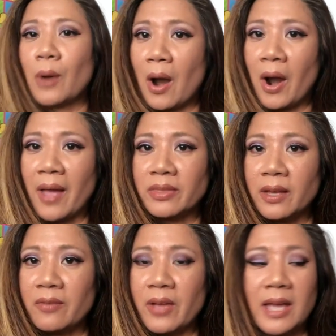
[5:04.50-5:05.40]
at
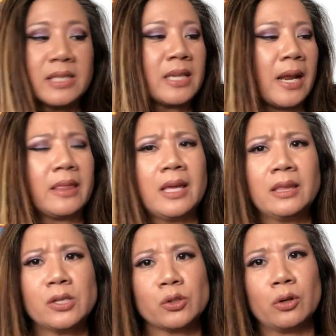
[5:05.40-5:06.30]
the event, and I
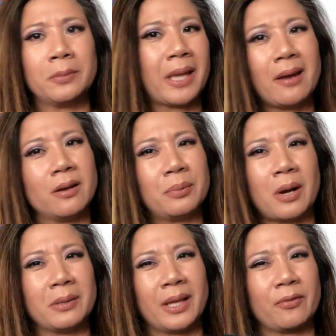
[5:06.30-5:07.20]
think these are normally, I know,
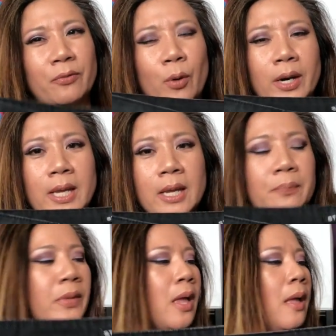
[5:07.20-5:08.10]
probably like 40,
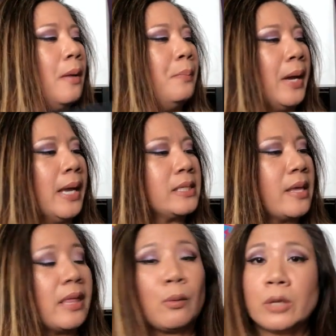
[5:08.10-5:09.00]
but
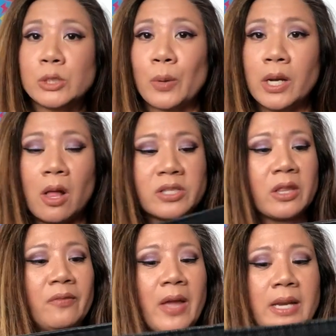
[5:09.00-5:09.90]
they were only $20 at
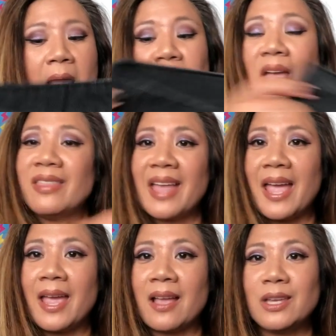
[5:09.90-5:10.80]
the event, and then
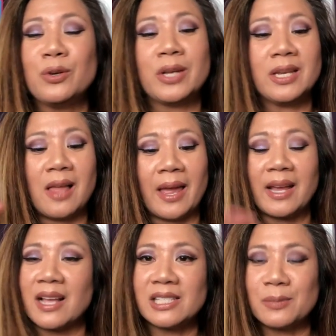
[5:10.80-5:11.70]
you could
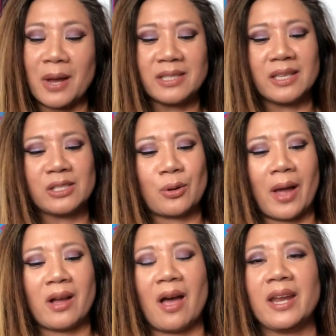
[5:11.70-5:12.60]
like customize it. So
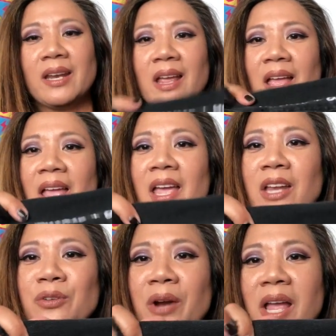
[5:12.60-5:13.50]
I got it
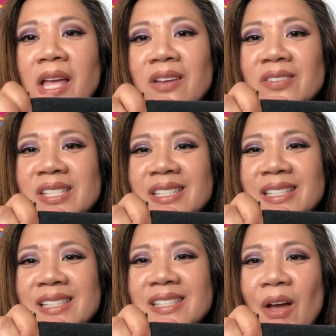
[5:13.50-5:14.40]
engraved.
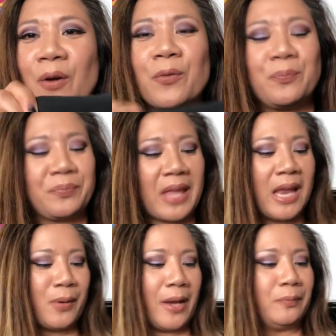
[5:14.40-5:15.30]
So
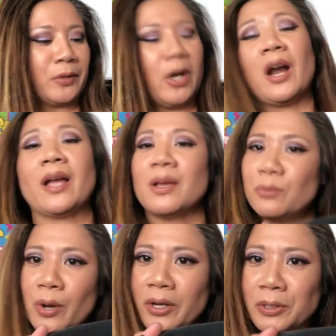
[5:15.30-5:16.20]
anyway, or I
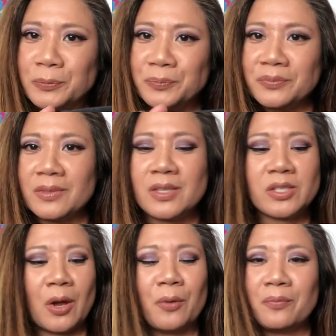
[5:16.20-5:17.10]
embroidered.
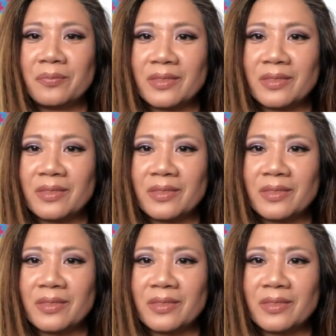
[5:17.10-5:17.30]
So